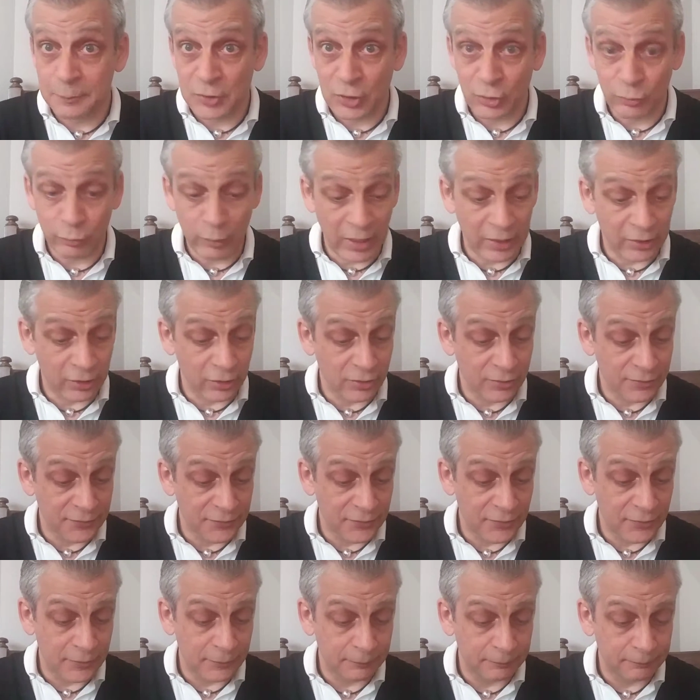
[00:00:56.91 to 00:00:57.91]
your
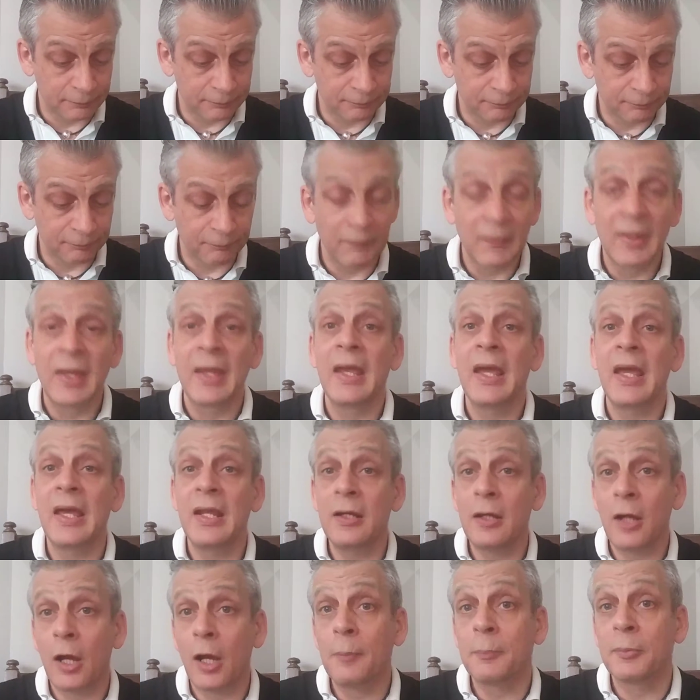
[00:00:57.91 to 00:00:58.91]
records, and
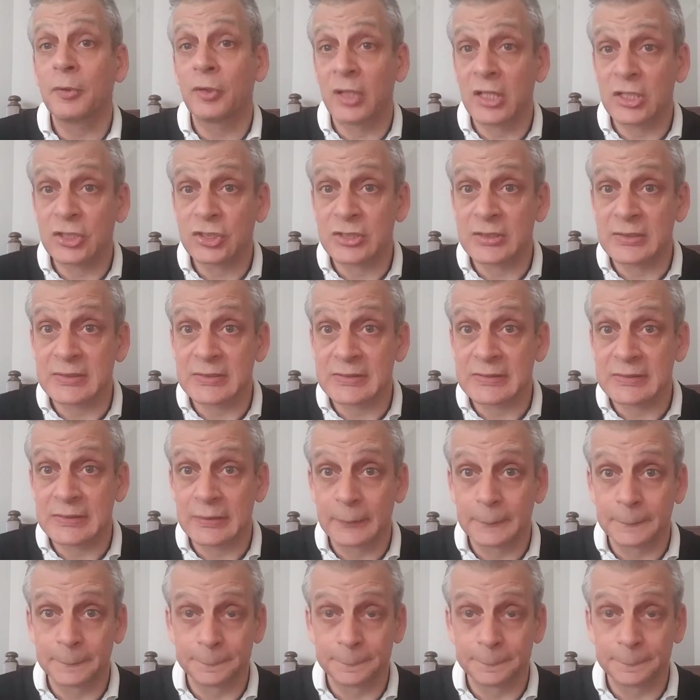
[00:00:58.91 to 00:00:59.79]
operations.